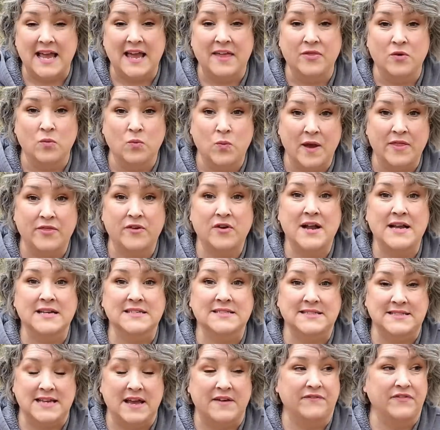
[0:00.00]
and the weather
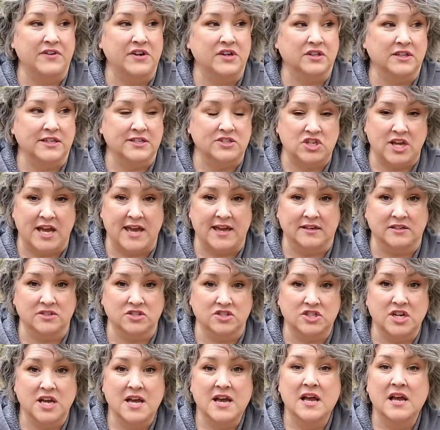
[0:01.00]
has definitely
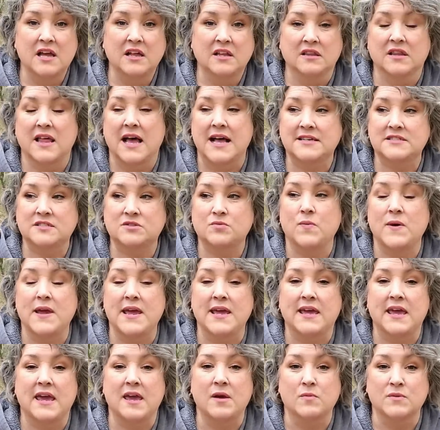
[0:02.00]
changed. Last
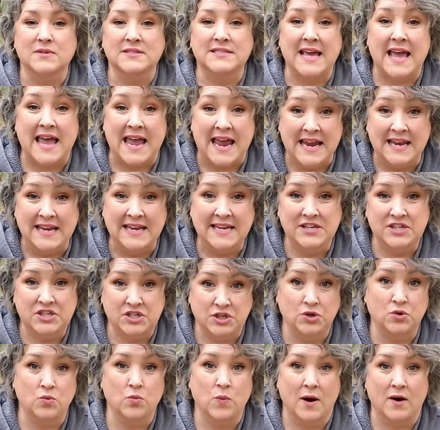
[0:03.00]
week it was
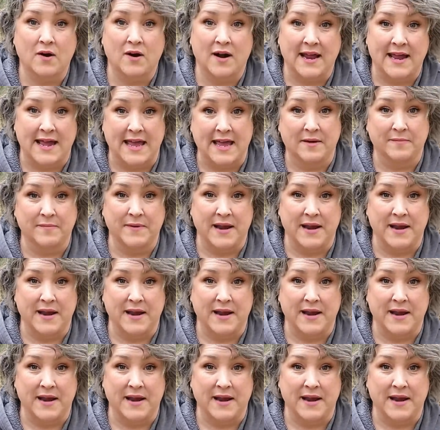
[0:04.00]
82 where I am